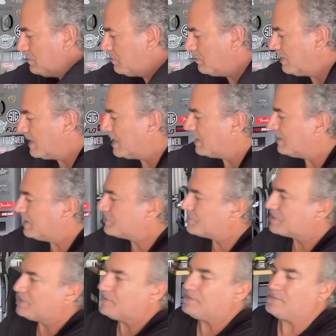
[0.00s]
We got
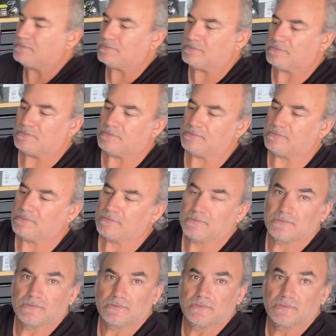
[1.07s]
electrical.
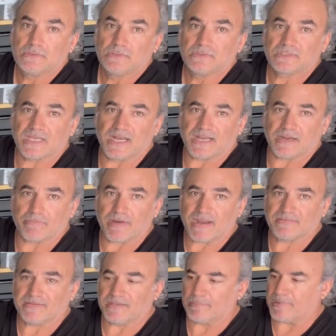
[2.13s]
It's got to get ran
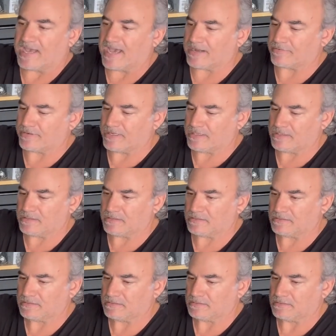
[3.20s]
to your battery,
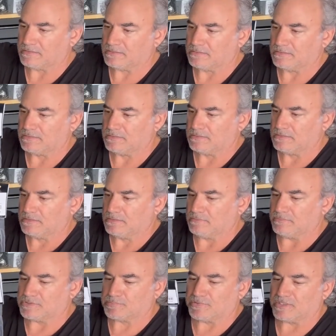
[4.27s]

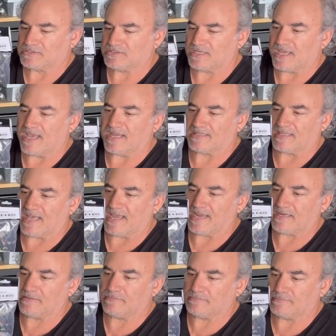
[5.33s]
which plugs to your headlight,
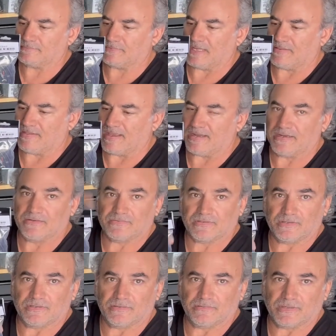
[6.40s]
and then
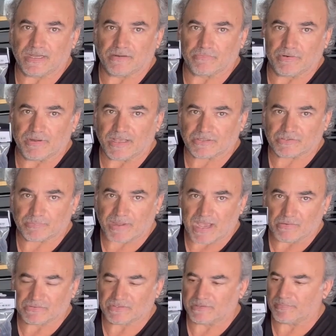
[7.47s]
you got to run extra
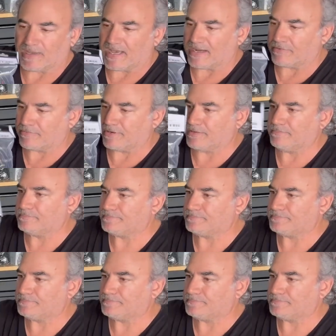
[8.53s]
power to your battery.